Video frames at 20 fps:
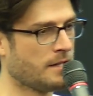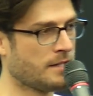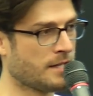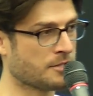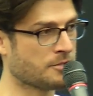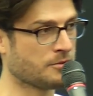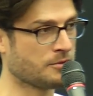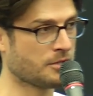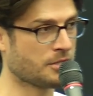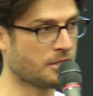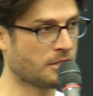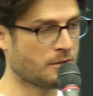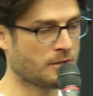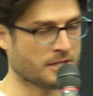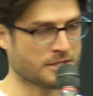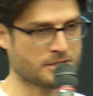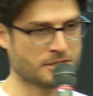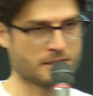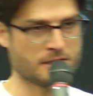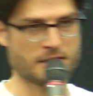That's a really good
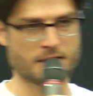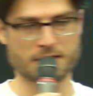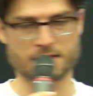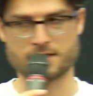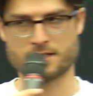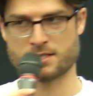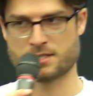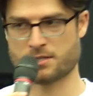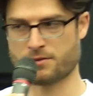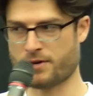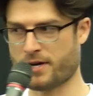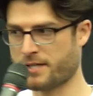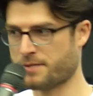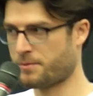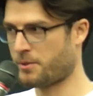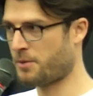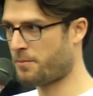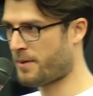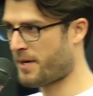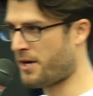question. He asked, does the
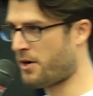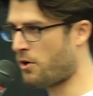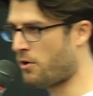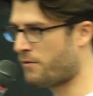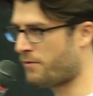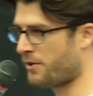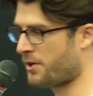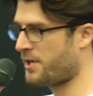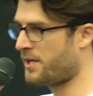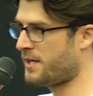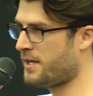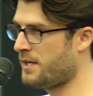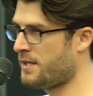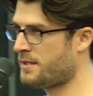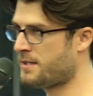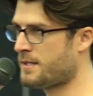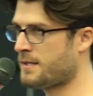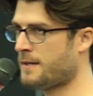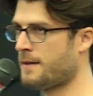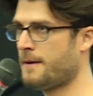Raspberry Pi
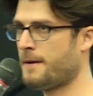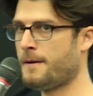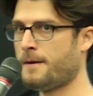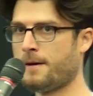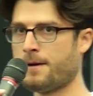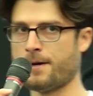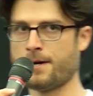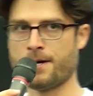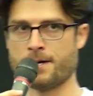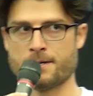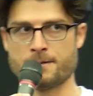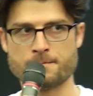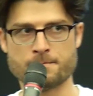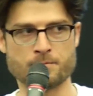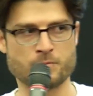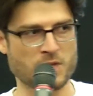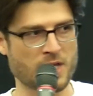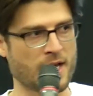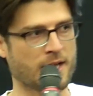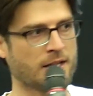overheat?
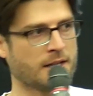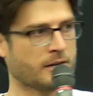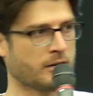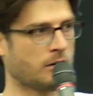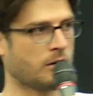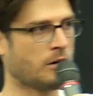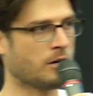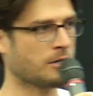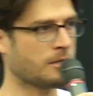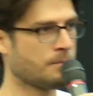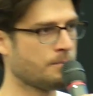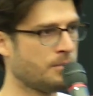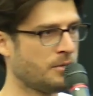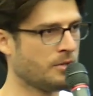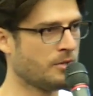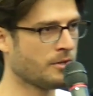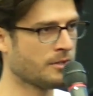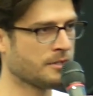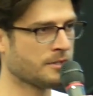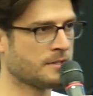Um, yeah, like all
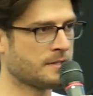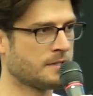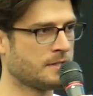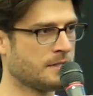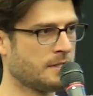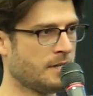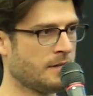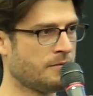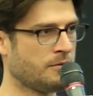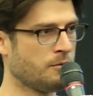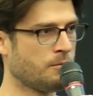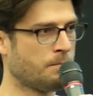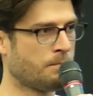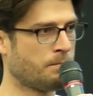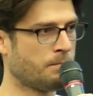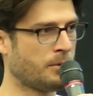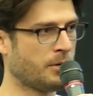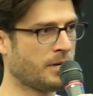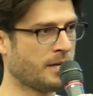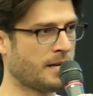computers, if you
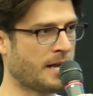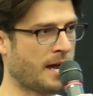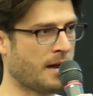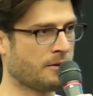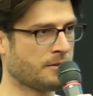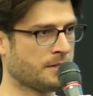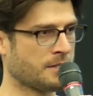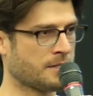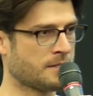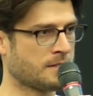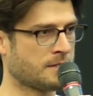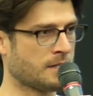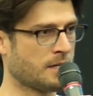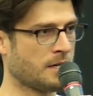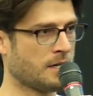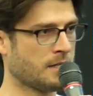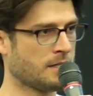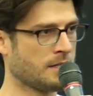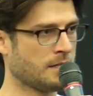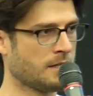put it out in the
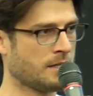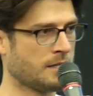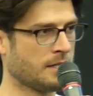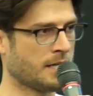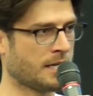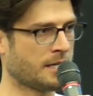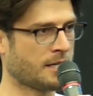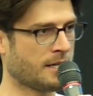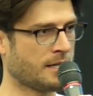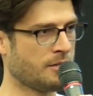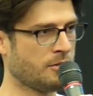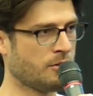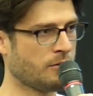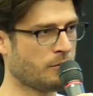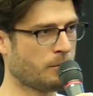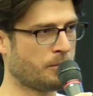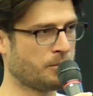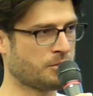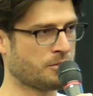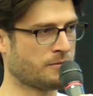sun, like you
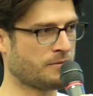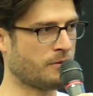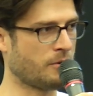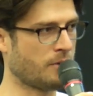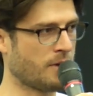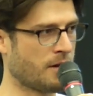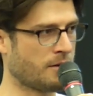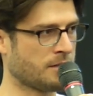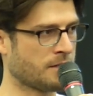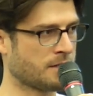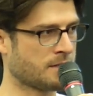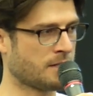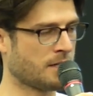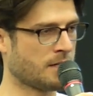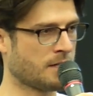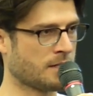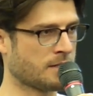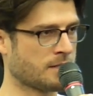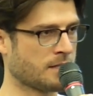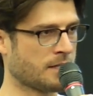ever put your phone out in the sun
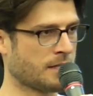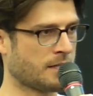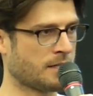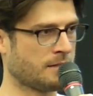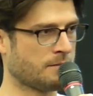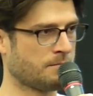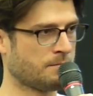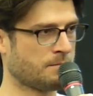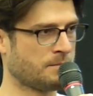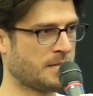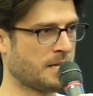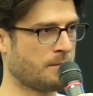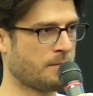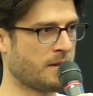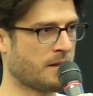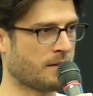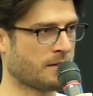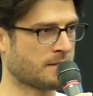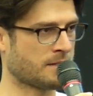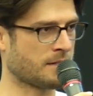and it's like, take
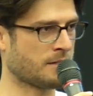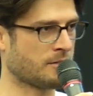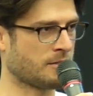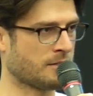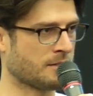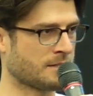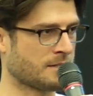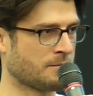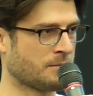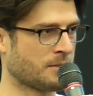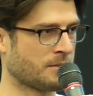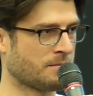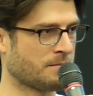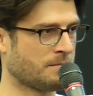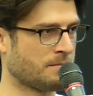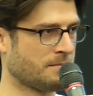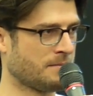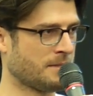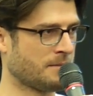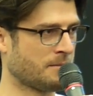me out of the sun or else I'm gonna,
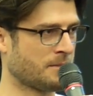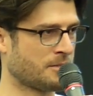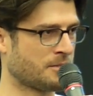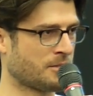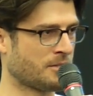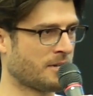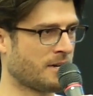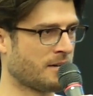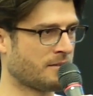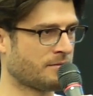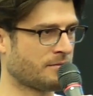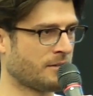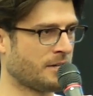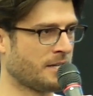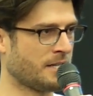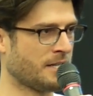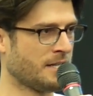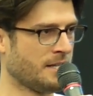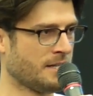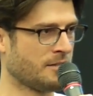I'm gonna turn off,
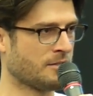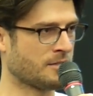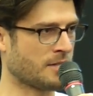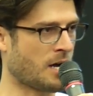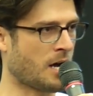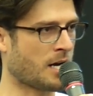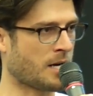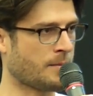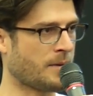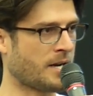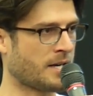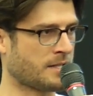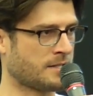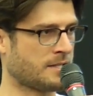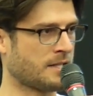right? There's automatic